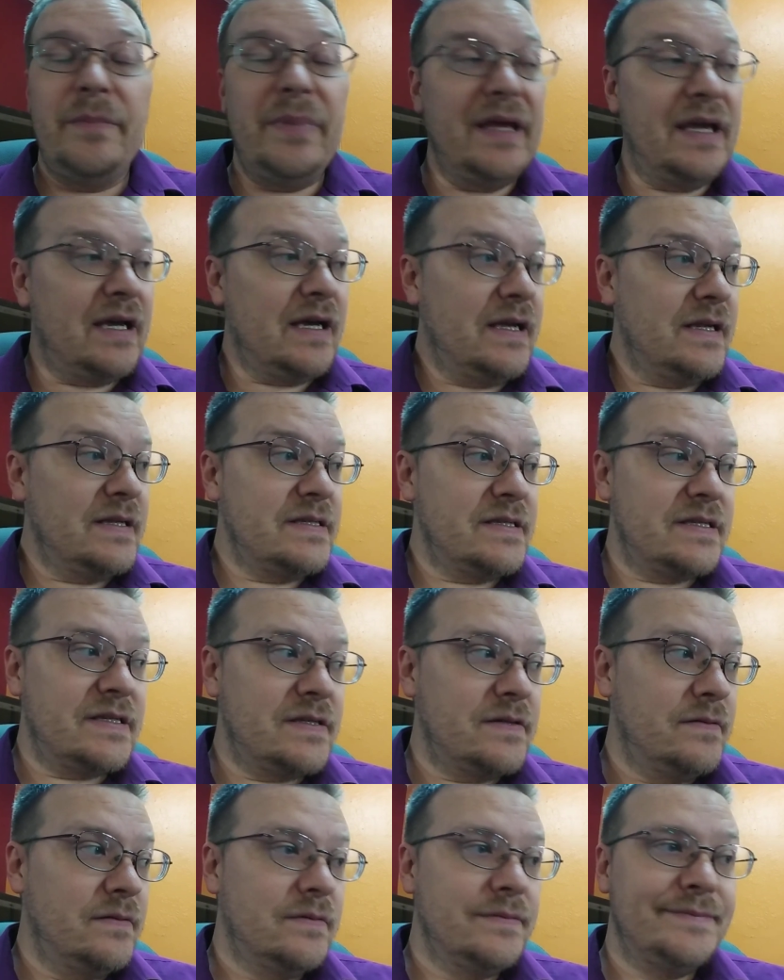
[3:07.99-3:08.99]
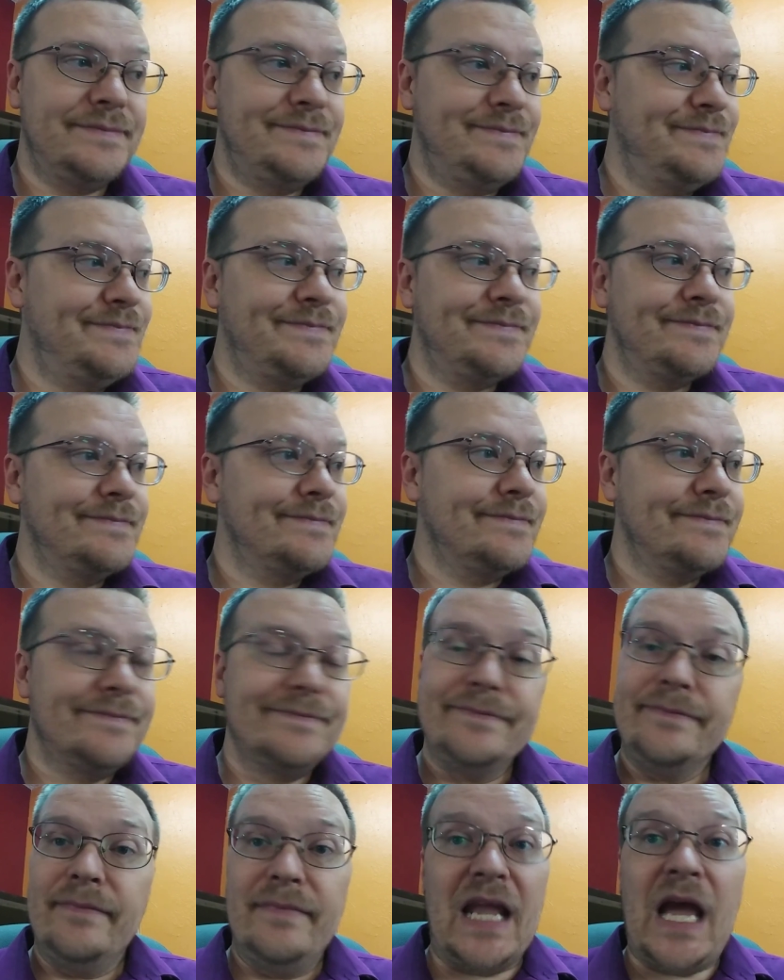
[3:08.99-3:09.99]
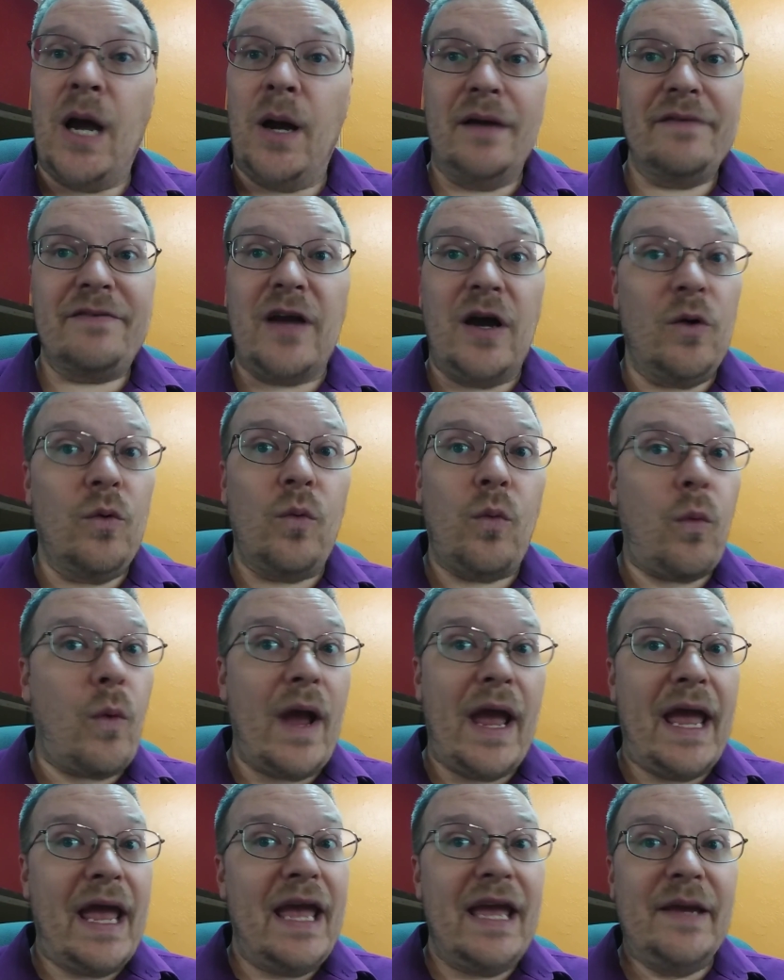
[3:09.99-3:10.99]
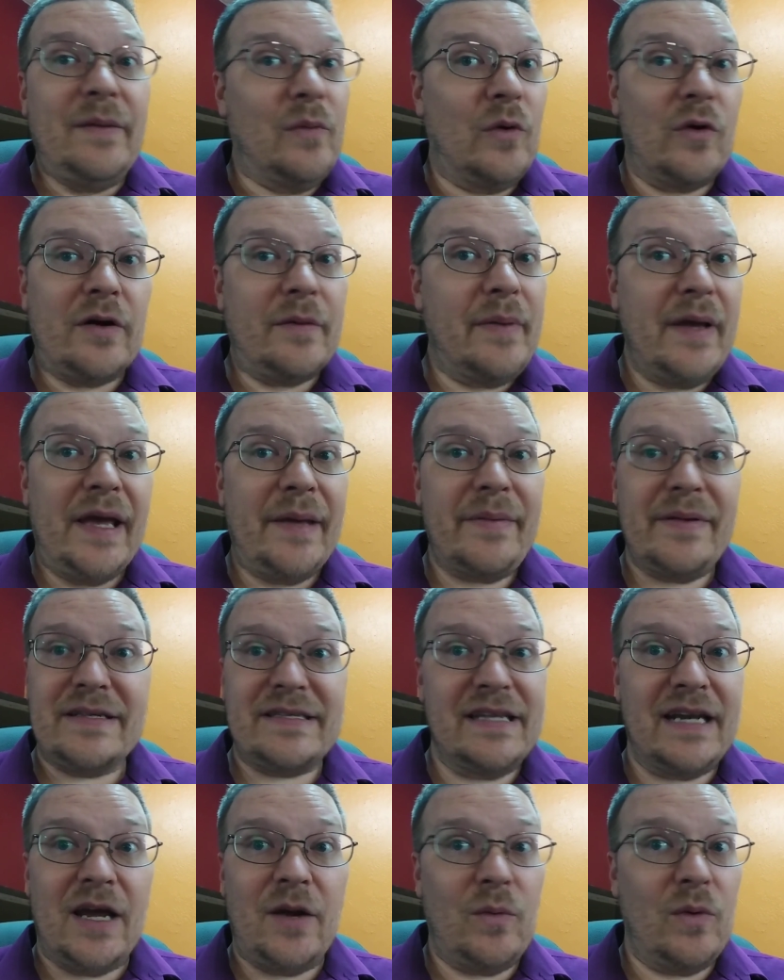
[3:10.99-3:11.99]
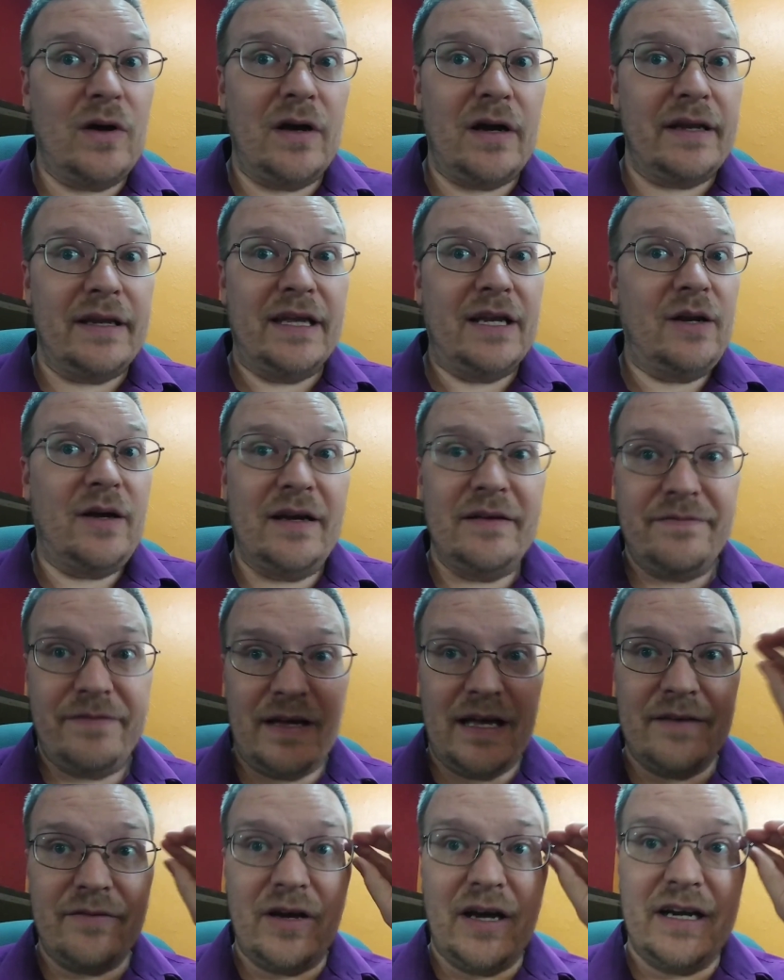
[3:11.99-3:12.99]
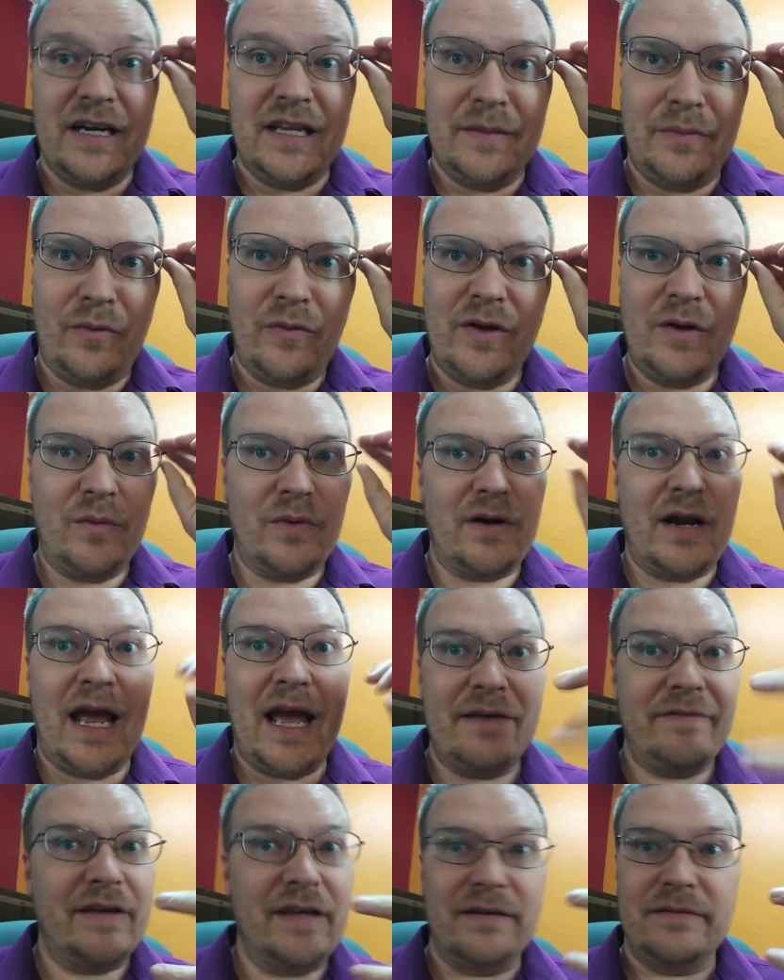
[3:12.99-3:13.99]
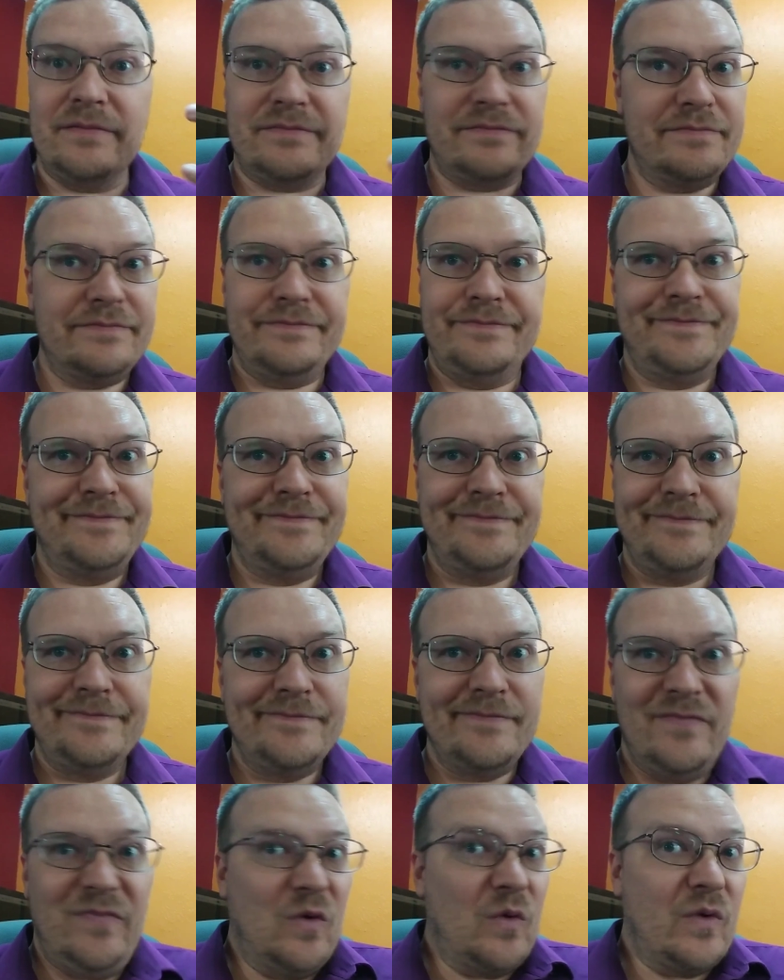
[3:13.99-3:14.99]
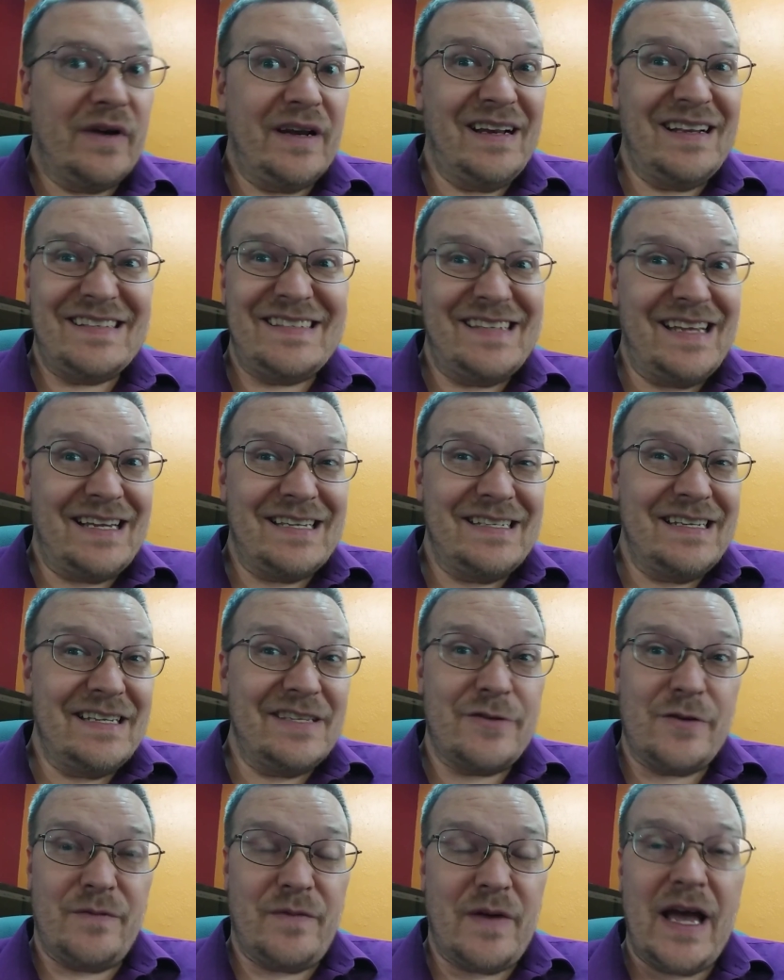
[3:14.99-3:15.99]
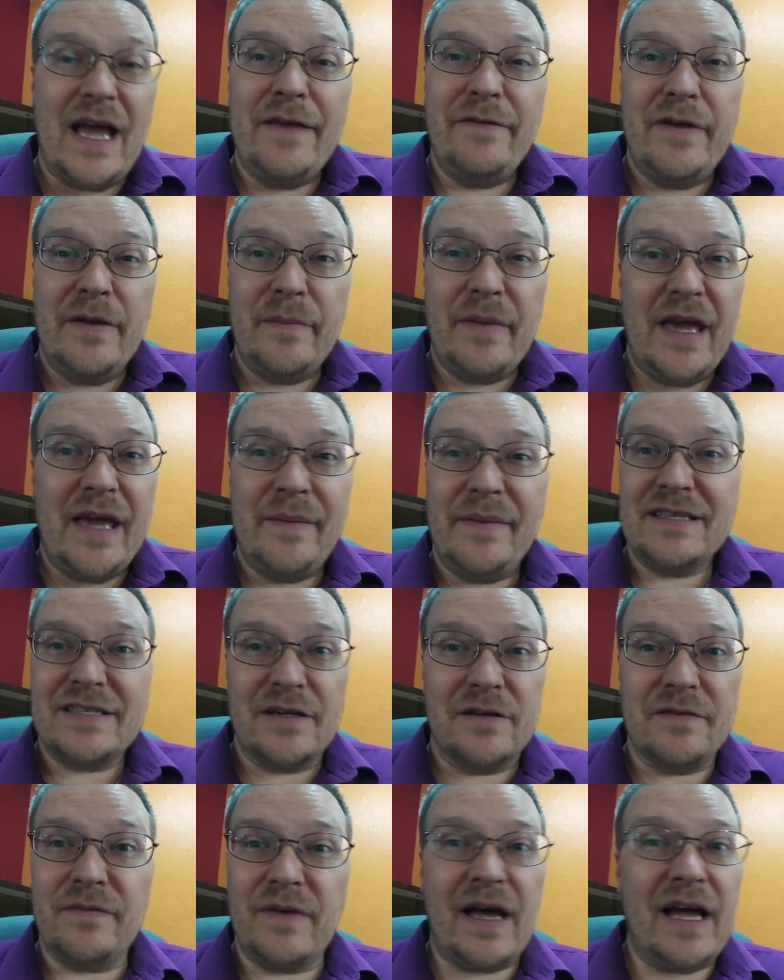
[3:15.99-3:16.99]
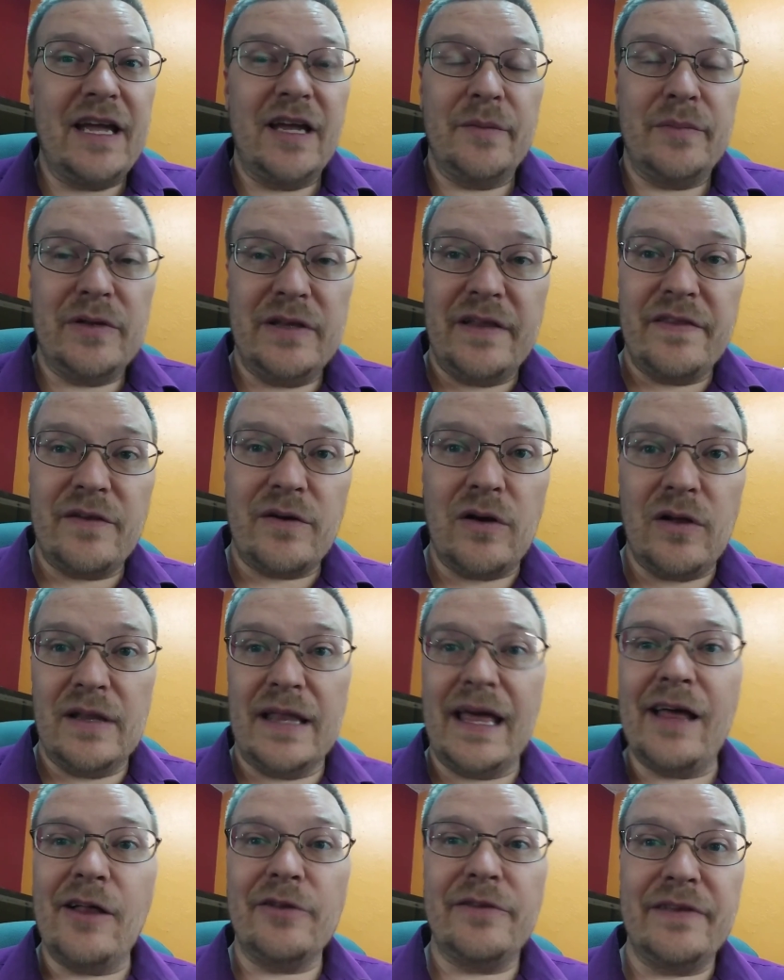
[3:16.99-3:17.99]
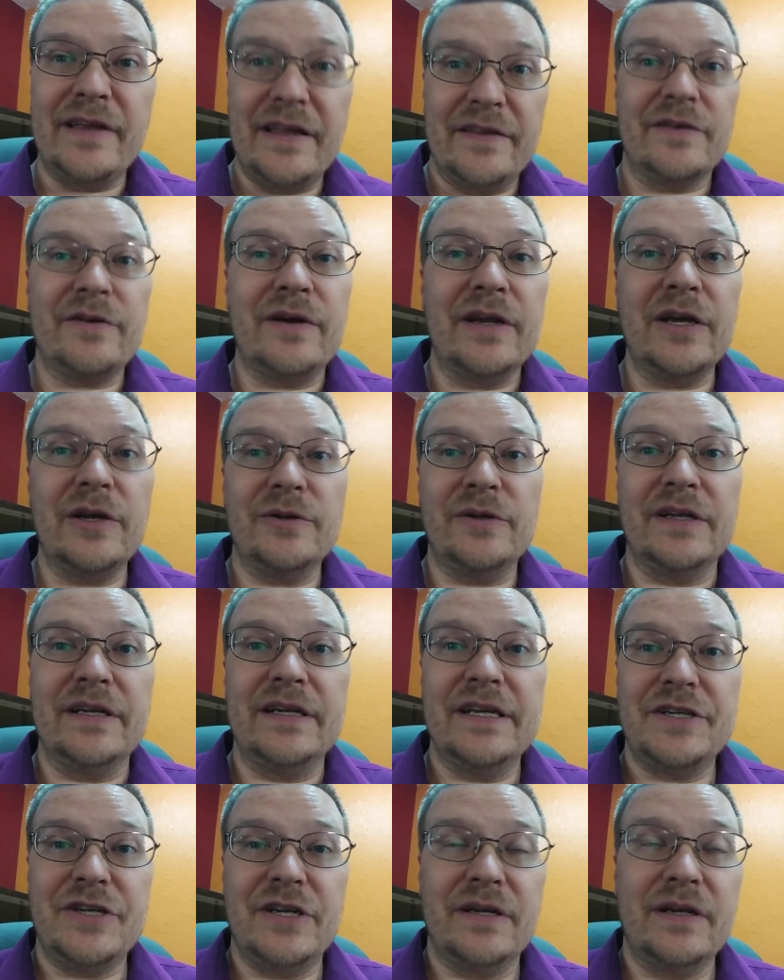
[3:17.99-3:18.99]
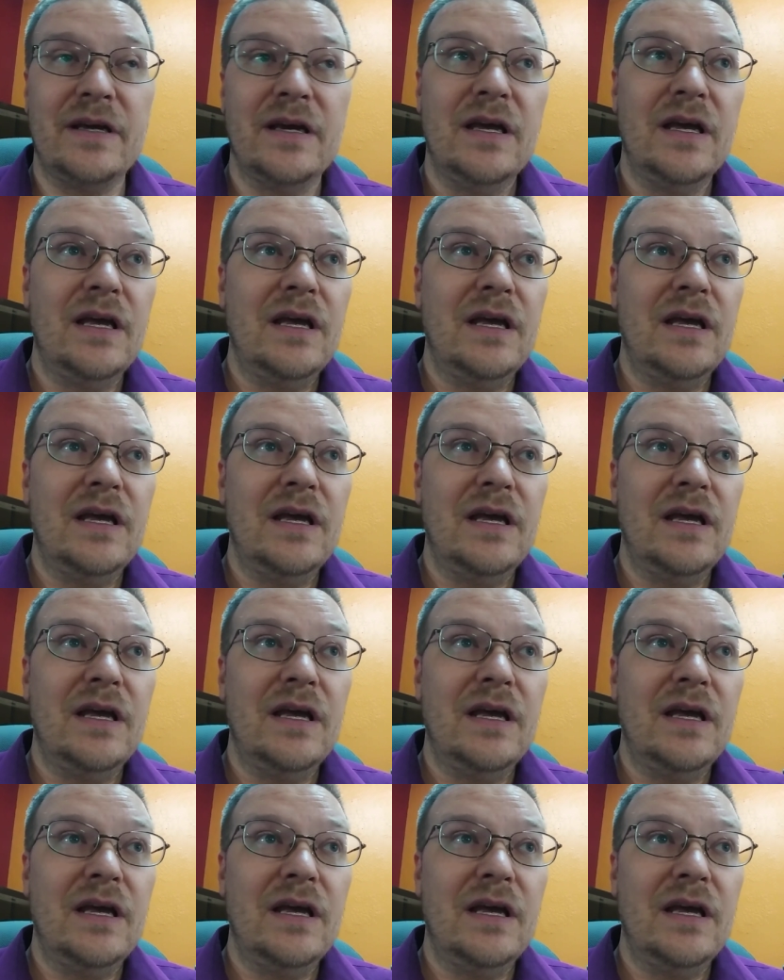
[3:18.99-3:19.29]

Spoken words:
Because now I've got way more babies than I want. I've gotten to the point where having 40 to 60 surviving babies that are viable and they're all healthy and they're in good condition,